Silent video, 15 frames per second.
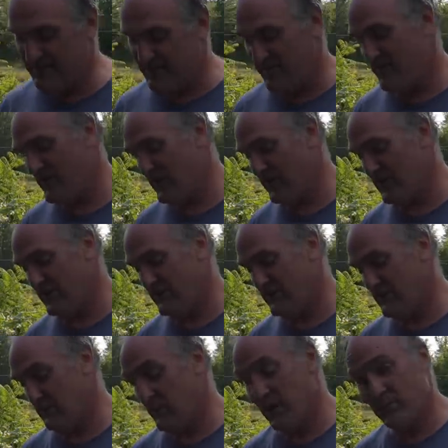of Ithaca
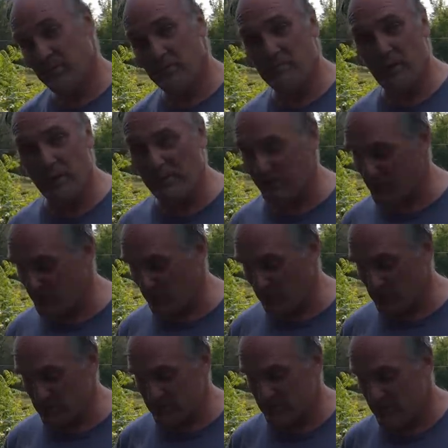Department of Public
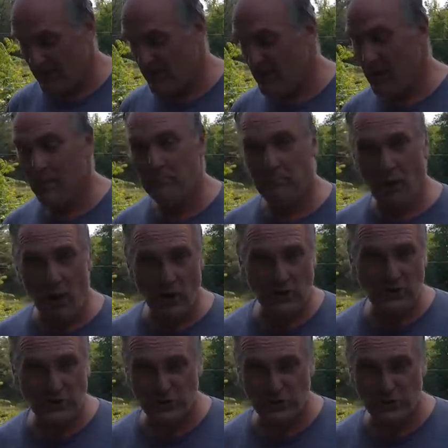Works Parks